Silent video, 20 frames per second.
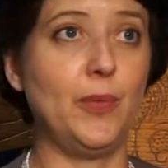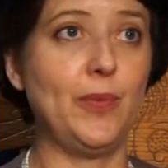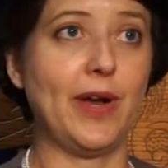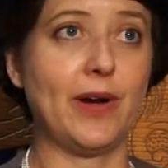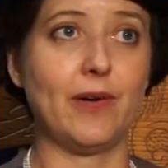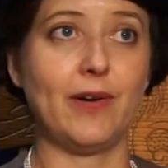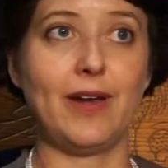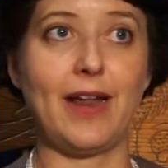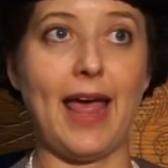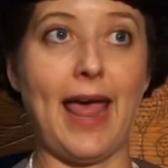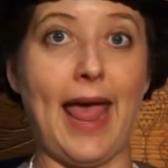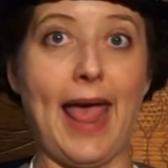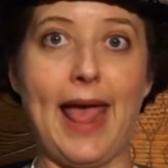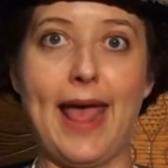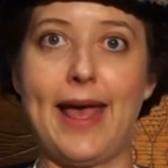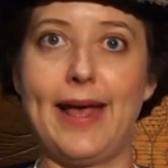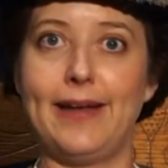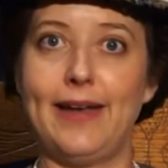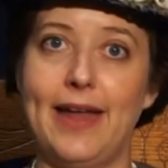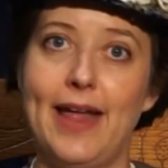wearing a
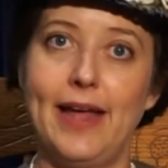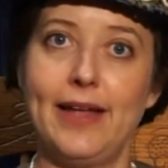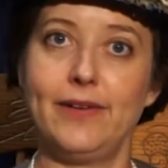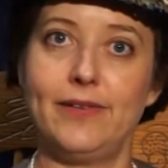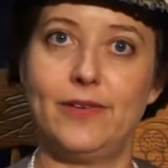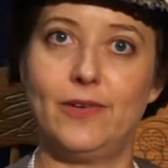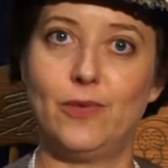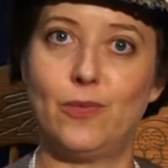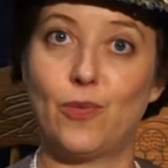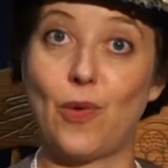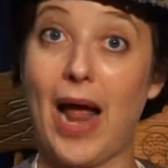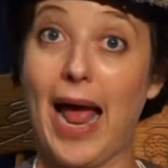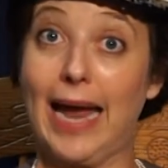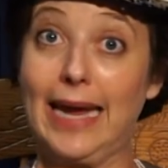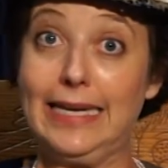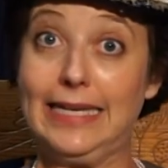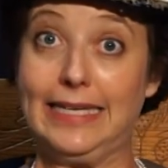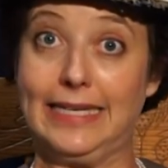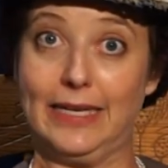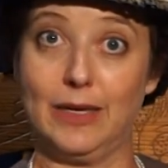hairnet and
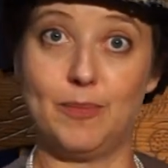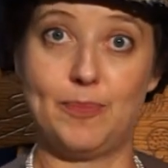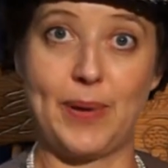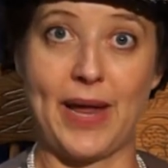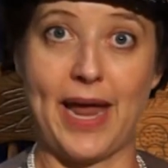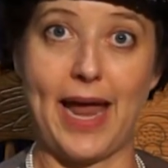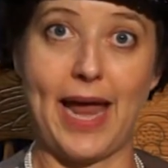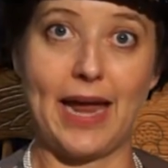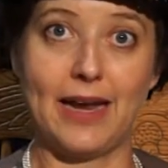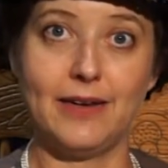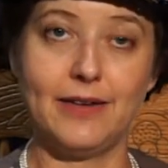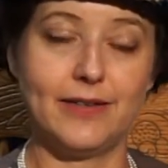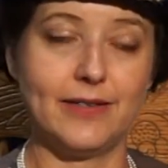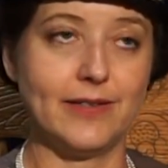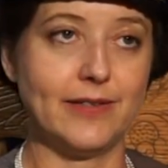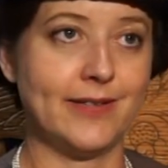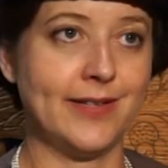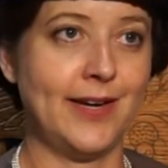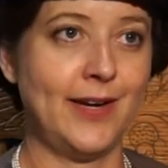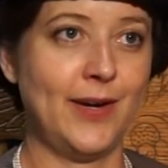riding pants
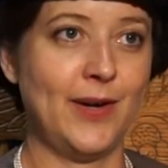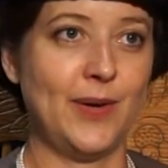as